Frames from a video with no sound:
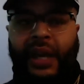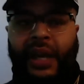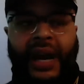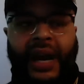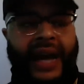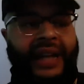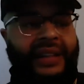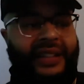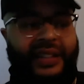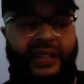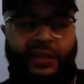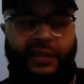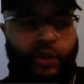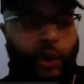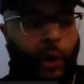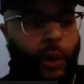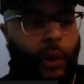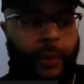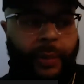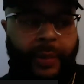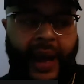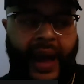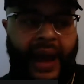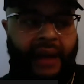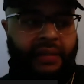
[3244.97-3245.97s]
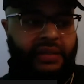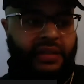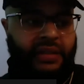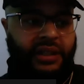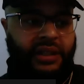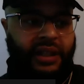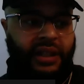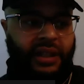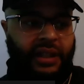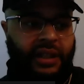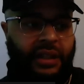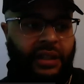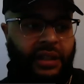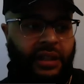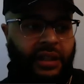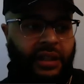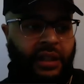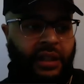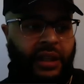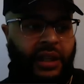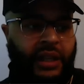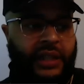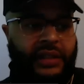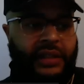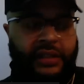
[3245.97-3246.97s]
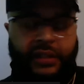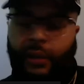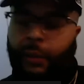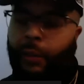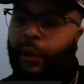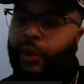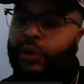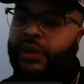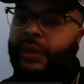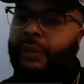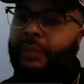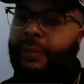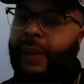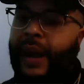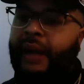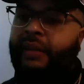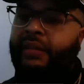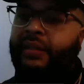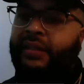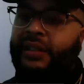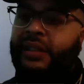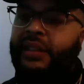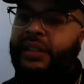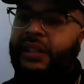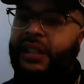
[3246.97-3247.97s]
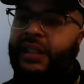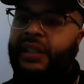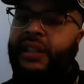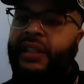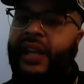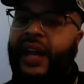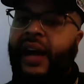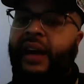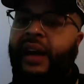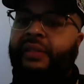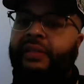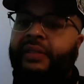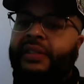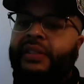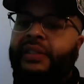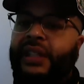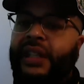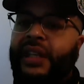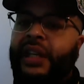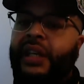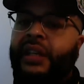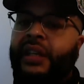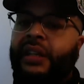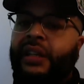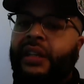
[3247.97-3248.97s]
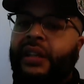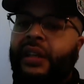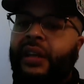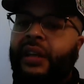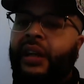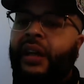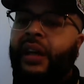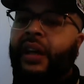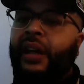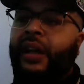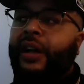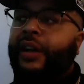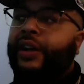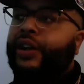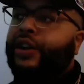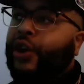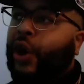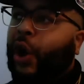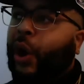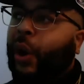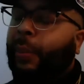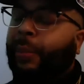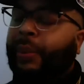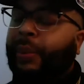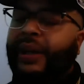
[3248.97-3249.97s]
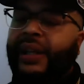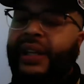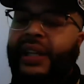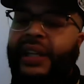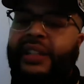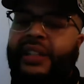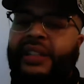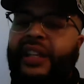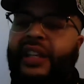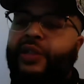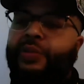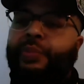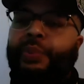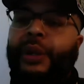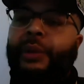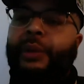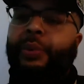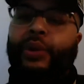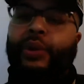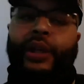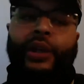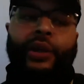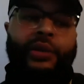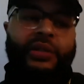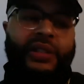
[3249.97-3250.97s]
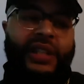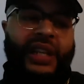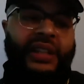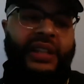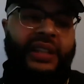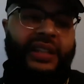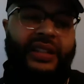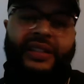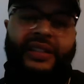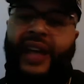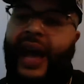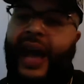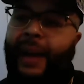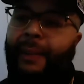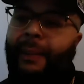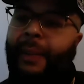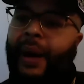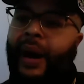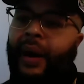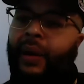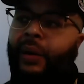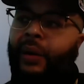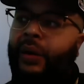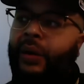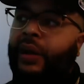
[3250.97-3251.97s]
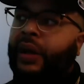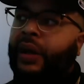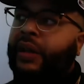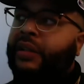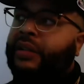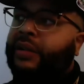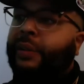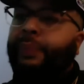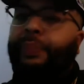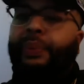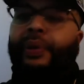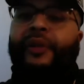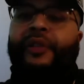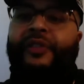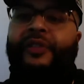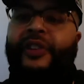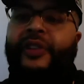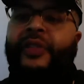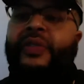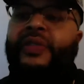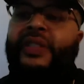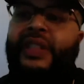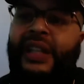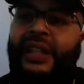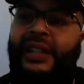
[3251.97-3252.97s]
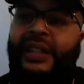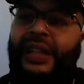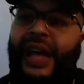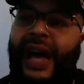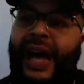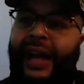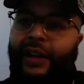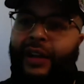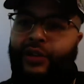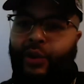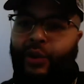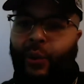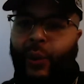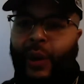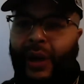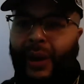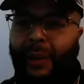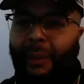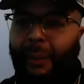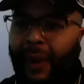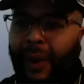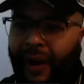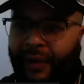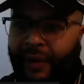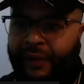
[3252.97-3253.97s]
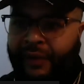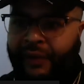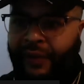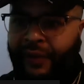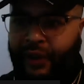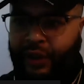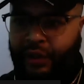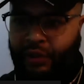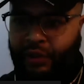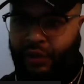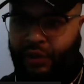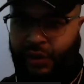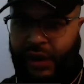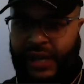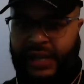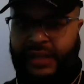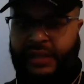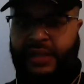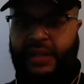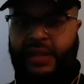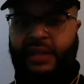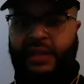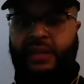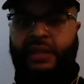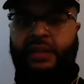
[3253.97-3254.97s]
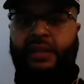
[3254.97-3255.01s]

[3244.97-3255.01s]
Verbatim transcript: It's so embarrassing. It's the most embarrassing thing that I ever seen, but it's people, they don't take the time out to put $15 away a month. Are you crazy?